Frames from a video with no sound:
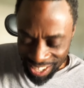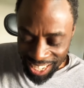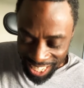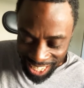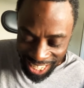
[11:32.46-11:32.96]

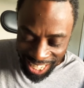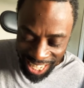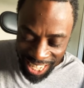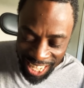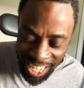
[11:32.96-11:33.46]
right.
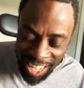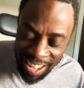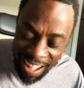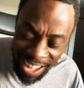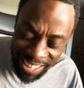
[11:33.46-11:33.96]

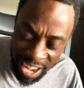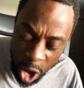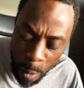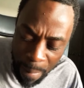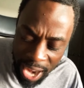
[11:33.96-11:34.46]
It said,
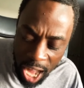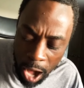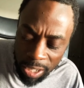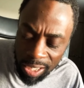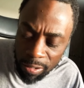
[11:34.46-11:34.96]
No man
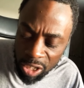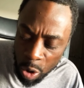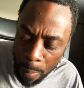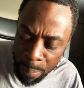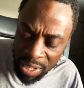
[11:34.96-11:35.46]
also
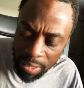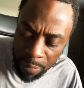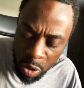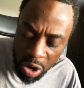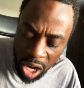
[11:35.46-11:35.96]
sew a piece of
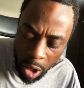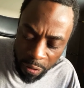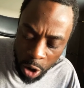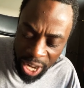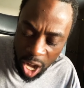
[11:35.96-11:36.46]
new cloth
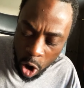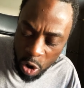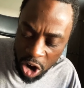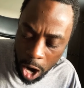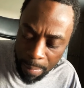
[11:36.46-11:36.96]
on an
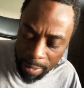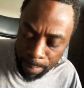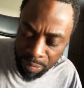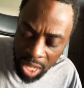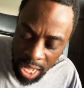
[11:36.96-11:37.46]
old garment
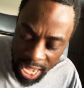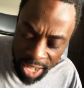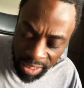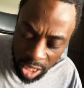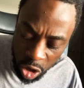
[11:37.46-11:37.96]

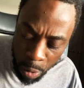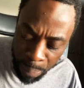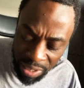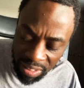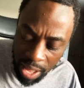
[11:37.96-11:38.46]
else the new
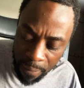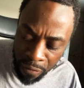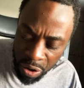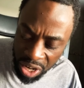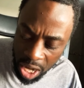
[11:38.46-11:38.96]
piece that
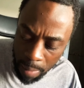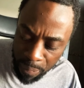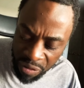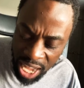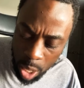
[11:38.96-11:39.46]
filled it
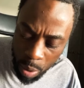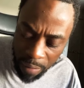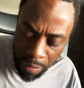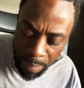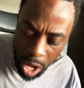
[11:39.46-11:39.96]
up take away
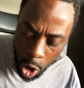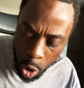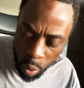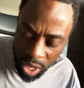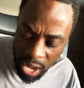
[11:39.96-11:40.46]
from the
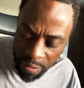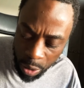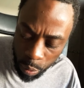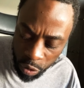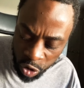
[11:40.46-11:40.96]
old, and
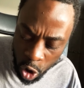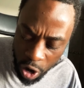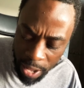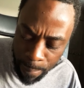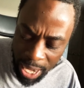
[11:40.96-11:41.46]
the tore
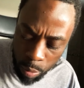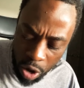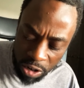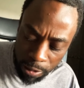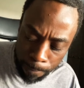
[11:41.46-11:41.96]
it made
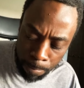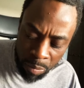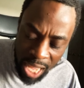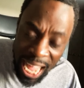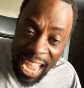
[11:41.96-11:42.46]
worse.
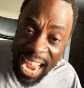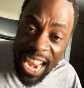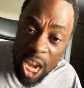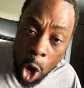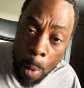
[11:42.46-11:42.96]

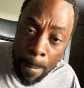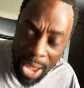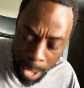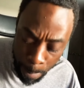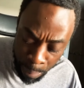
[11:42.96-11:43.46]
And no
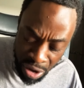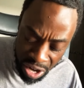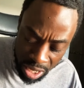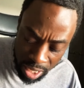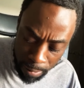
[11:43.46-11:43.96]
man
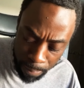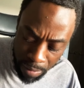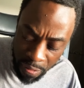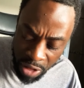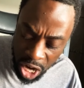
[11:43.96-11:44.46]
put
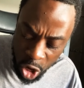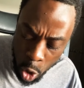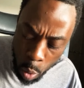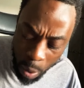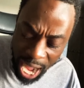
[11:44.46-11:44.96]
the
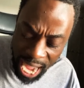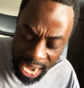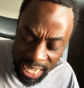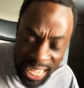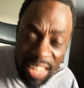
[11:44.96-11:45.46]
new
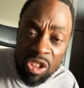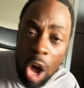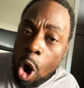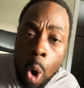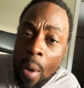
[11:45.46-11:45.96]
wine into
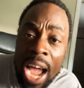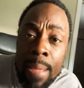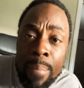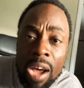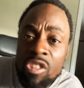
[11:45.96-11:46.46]
old
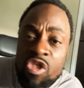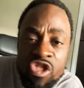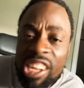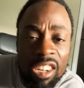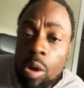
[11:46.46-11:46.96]
wine bottle. You
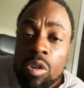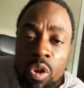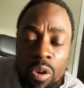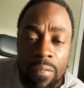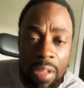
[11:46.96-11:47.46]
just don't
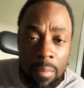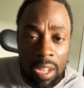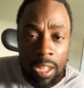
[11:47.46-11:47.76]
do it, family.